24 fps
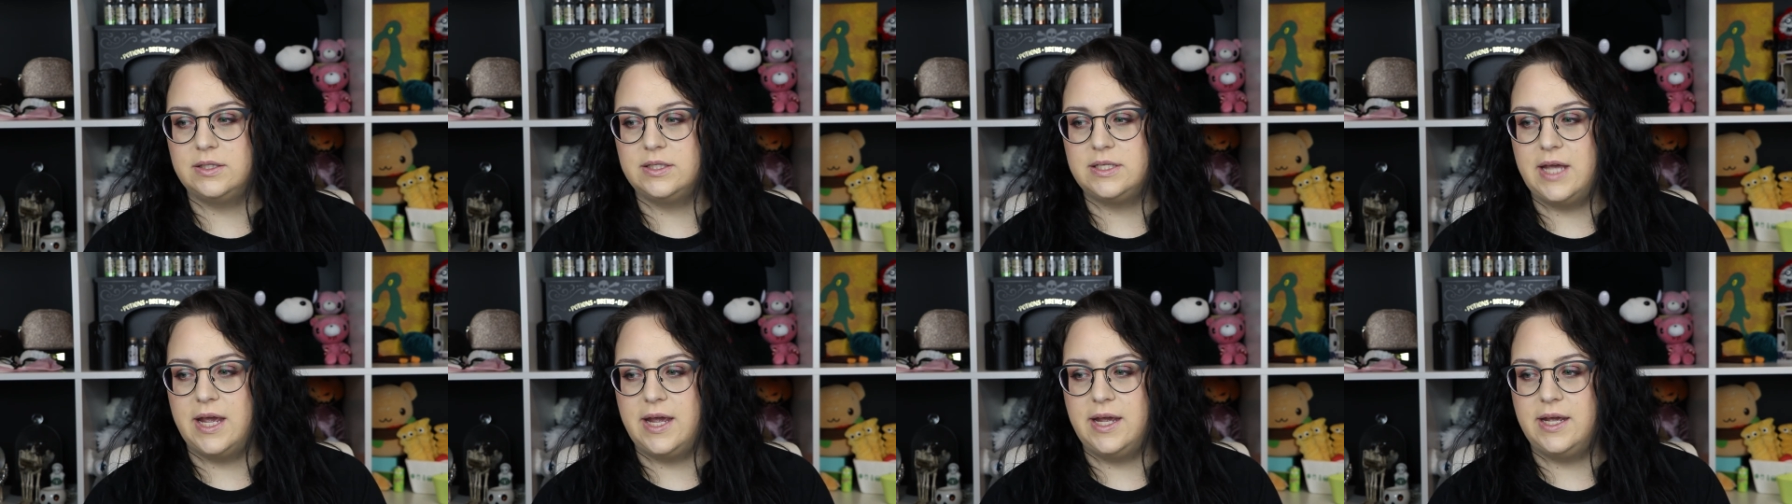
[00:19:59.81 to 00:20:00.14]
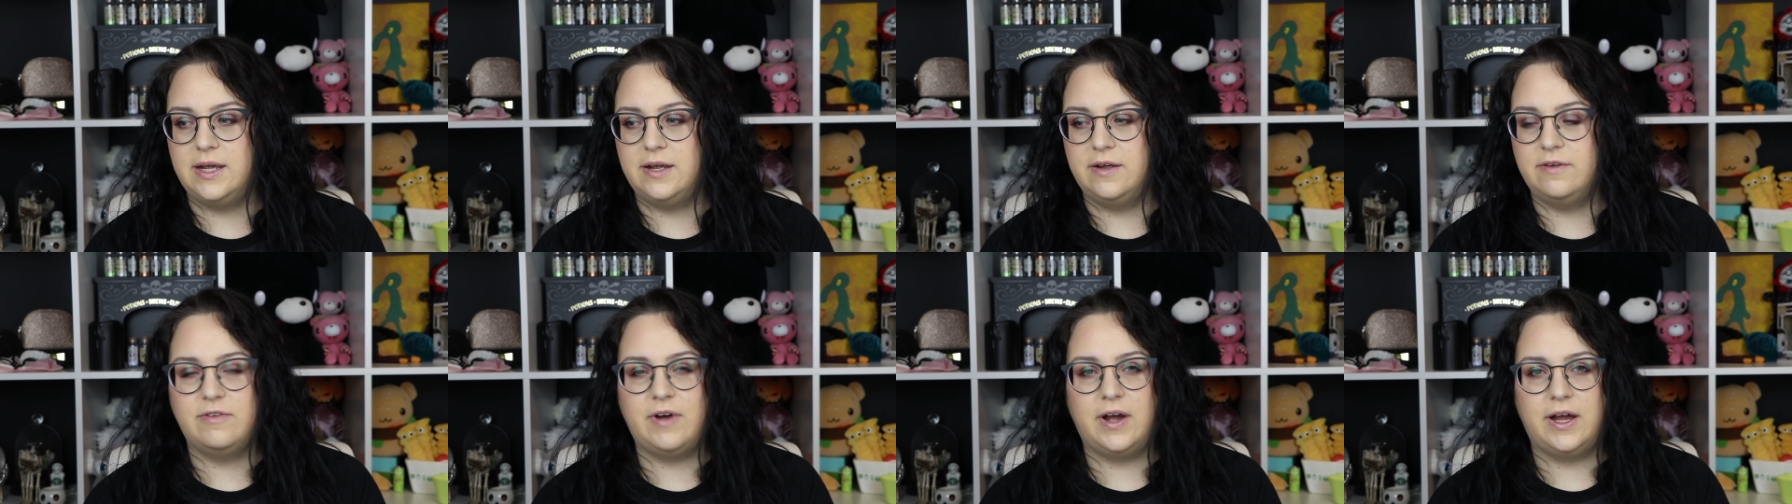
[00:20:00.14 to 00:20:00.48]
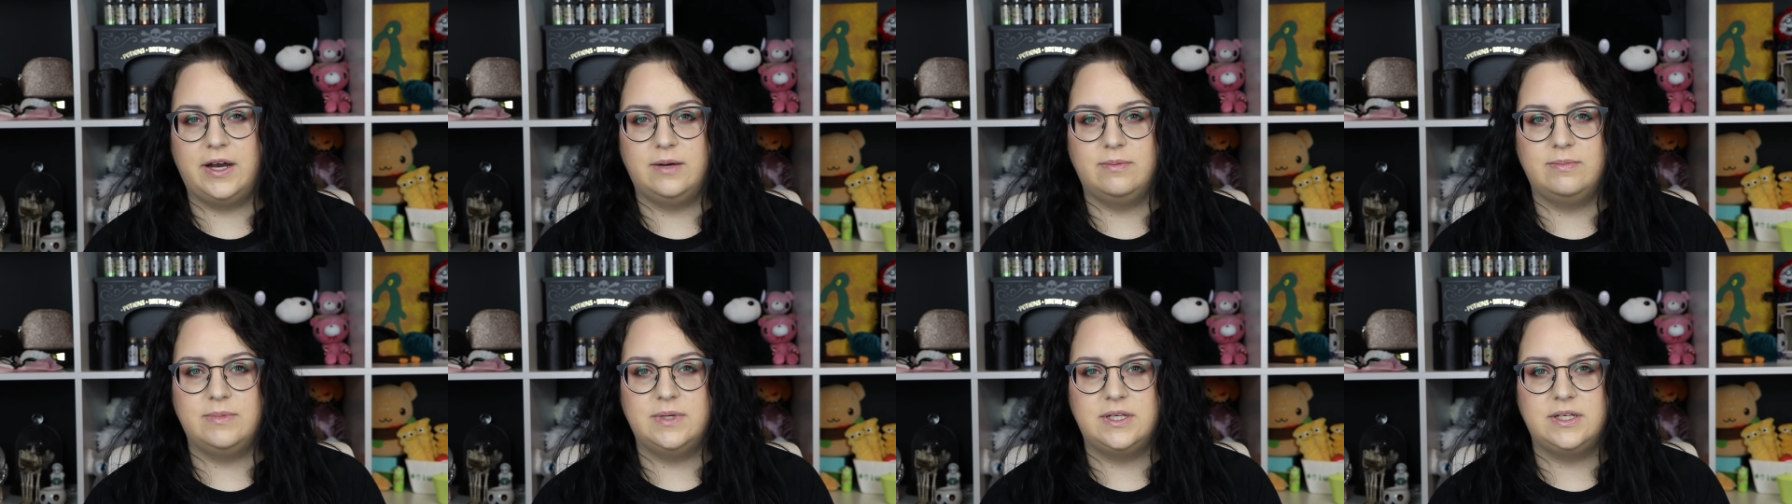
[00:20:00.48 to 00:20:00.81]
taking
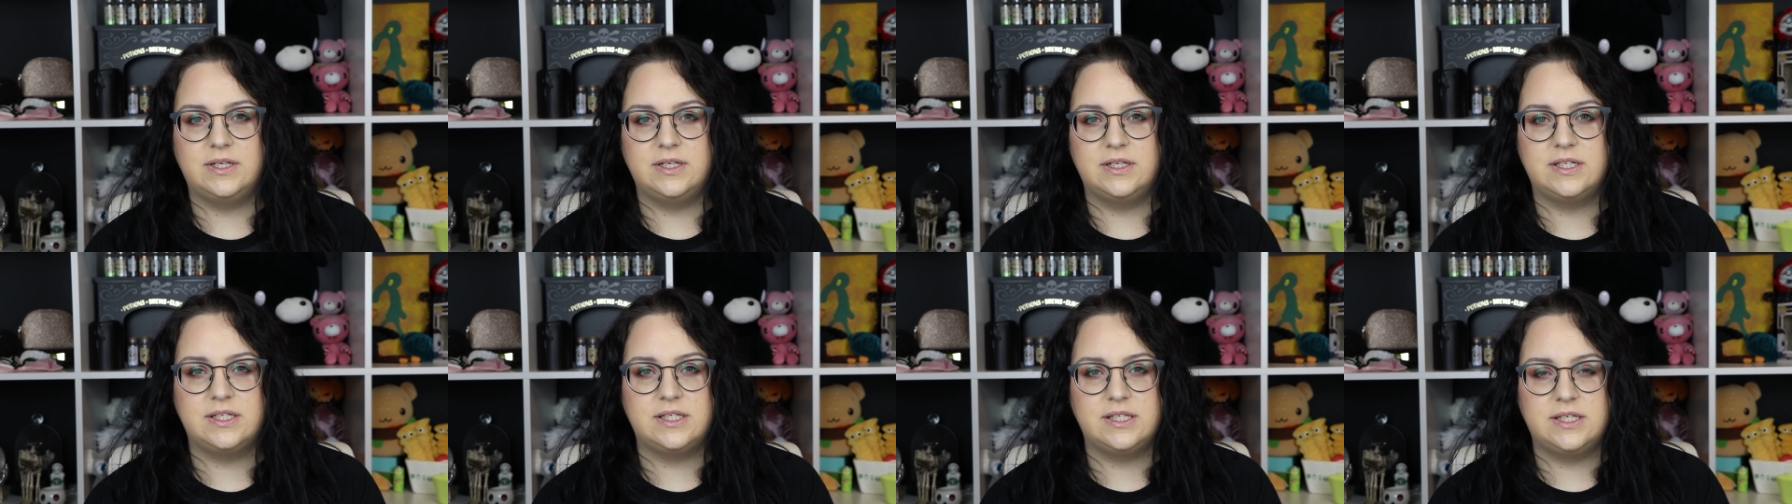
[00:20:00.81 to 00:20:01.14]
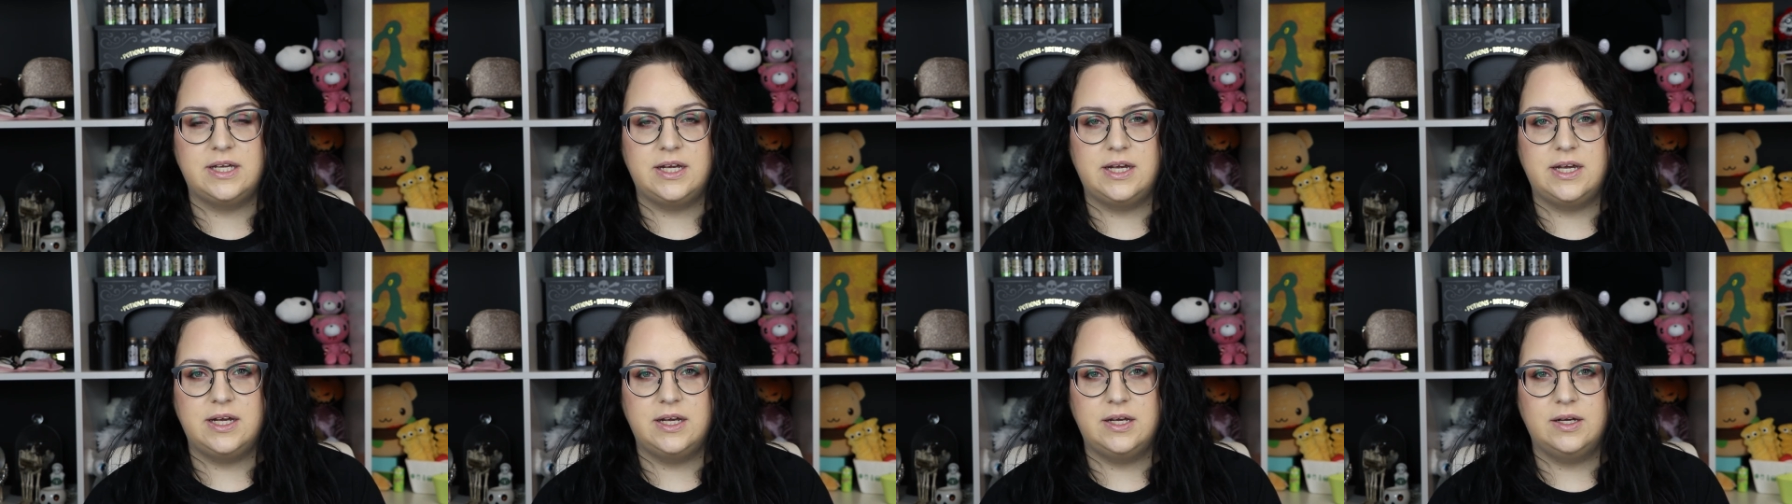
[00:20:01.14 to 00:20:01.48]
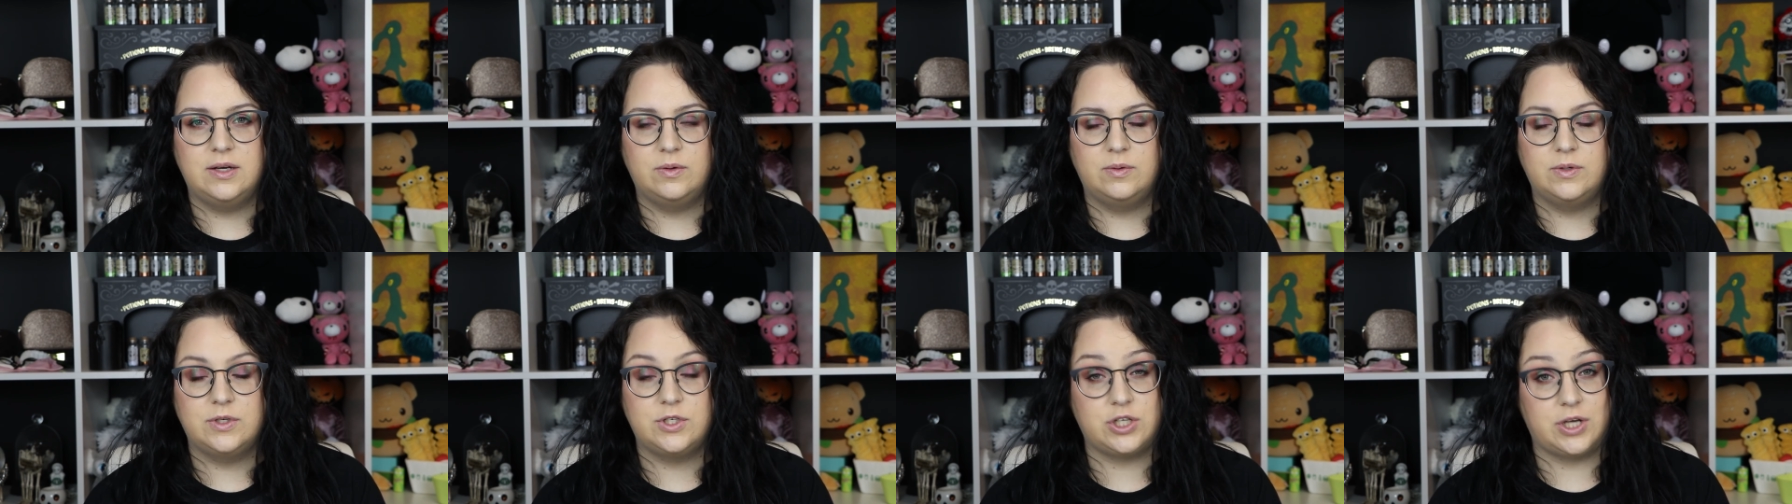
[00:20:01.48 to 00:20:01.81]
vitamin
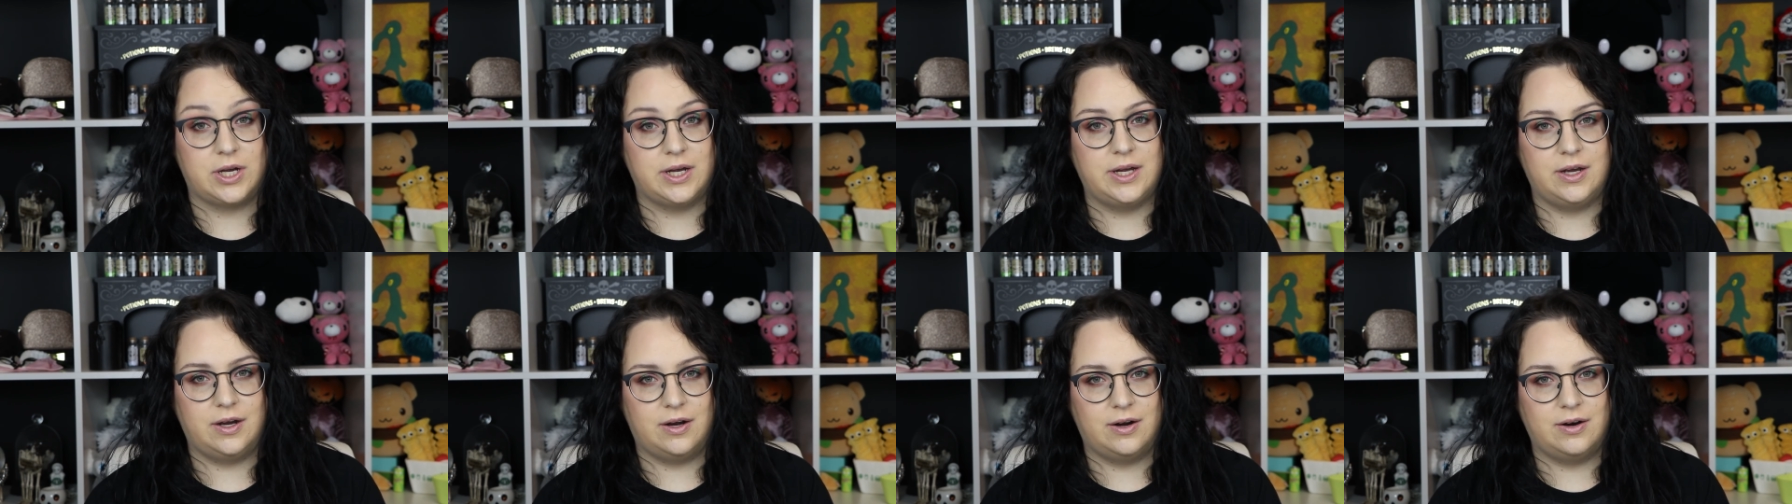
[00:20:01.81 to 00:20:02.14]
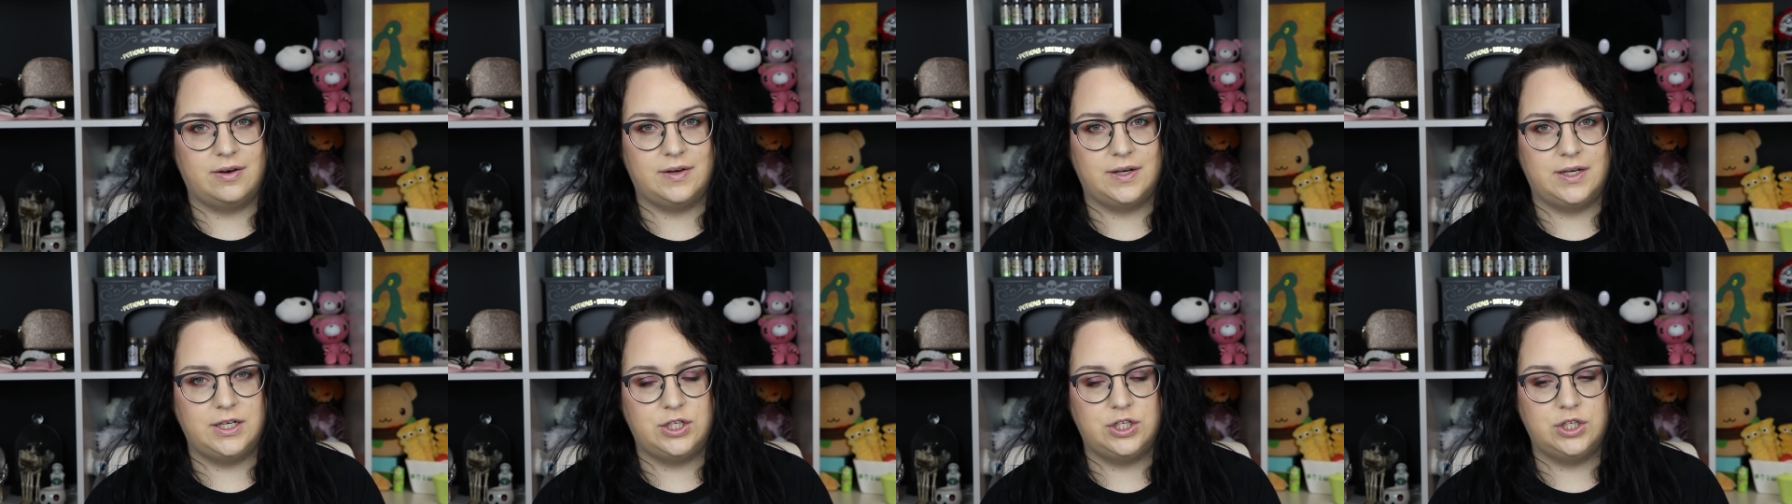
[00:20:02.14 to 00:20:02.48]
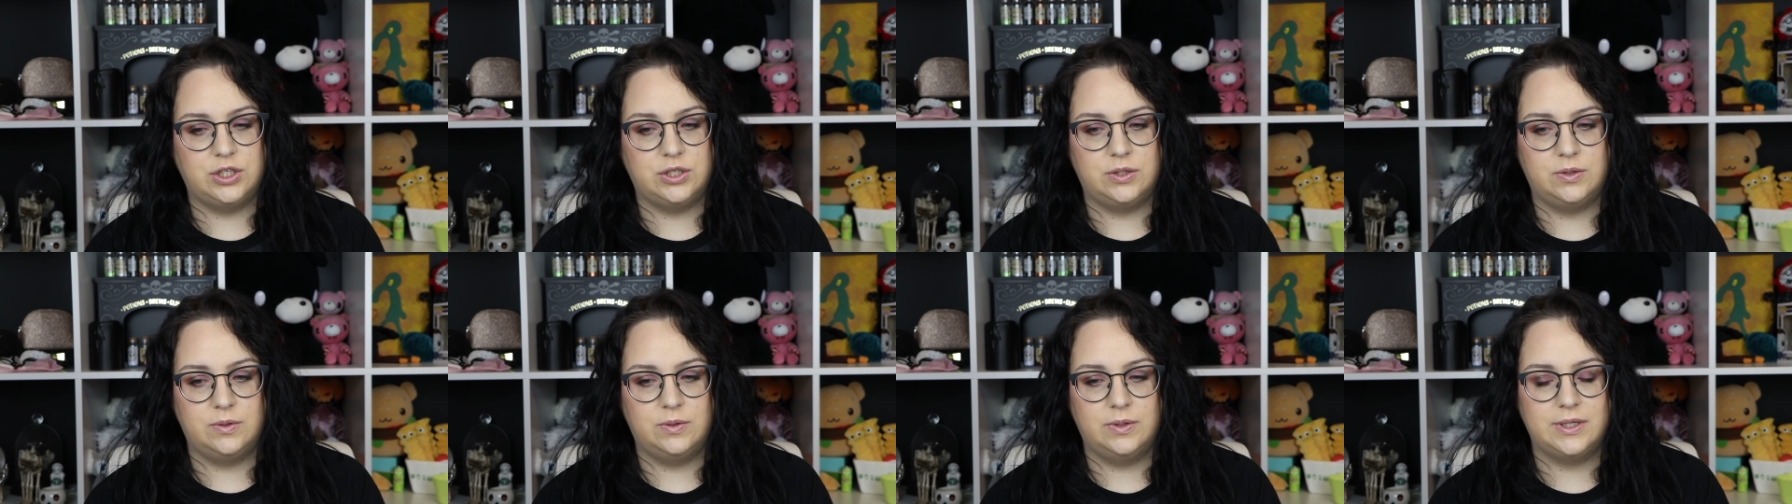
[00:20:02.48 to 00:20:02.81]
C, which I already
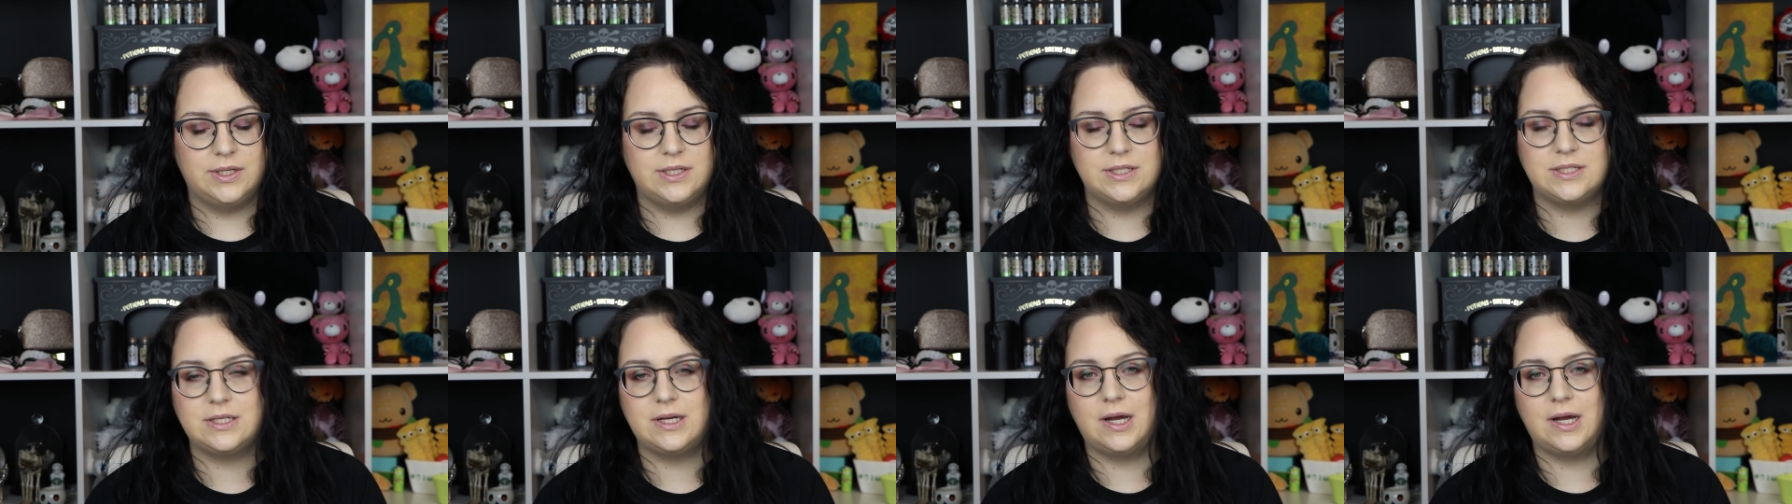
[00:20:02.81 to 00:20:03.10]
do, is